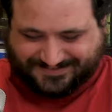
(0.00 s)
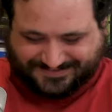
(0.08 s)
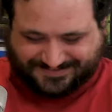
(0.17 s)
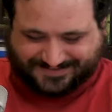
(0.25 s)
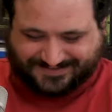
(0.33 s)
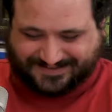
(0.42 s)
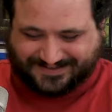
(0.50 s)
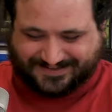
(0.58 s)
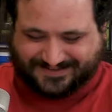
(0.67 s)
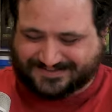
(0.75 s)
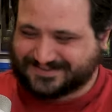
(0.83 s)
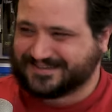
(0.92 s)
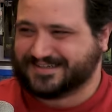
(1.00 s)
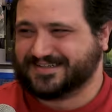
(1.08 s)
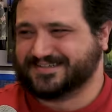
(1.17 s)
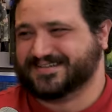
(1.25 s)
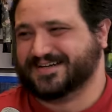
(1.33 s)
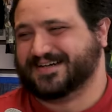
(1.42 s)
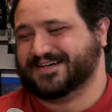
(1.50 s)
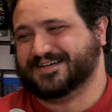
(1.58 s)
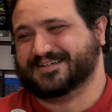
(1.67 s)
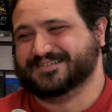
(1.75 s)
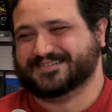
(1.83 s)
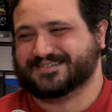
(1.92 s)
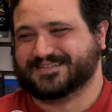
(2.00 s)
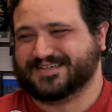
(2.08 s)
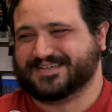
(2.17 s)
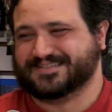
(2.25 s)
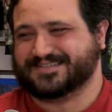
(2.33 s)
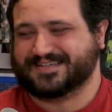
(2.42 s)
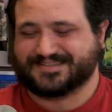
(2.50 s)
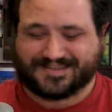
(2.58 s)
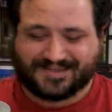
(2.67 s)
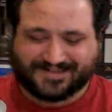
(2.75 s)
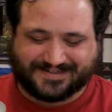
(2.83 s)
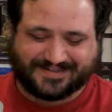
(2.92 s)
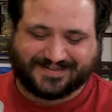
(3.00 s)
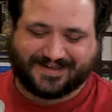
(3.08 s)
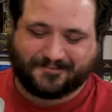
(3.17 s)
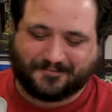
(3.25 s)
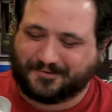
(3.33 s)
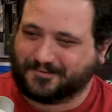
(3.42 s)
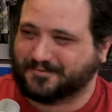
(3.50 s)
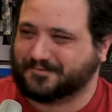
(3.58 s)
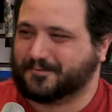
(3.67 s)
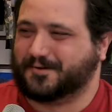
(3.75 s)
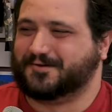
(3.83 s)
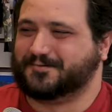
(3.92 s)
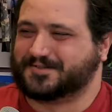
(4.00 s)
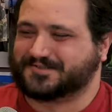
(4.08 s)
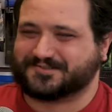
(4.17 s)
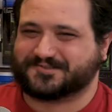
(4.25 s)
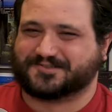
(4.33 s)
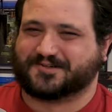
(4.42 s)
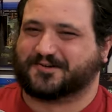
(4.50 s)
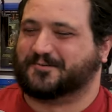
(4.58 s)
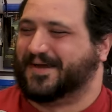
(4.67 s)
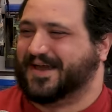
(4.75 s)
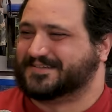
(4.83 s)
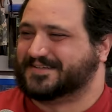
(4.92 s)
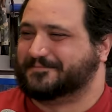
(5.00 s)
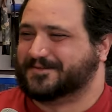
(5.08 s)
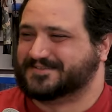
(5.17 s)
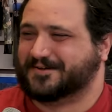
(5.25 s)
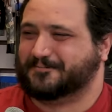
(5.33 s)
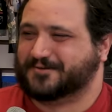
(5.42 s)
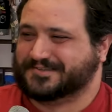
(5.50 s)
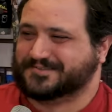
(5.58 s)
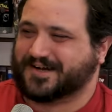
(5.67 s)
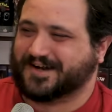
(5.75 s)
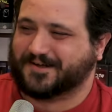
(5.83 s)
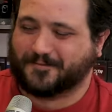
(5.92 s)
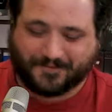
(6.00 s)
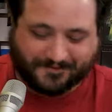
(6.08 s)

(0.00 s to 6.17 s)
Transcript: yeah, uh, uh he's he's good. Yeah, well, we'll we'll we'll circle back to him at some point and try to help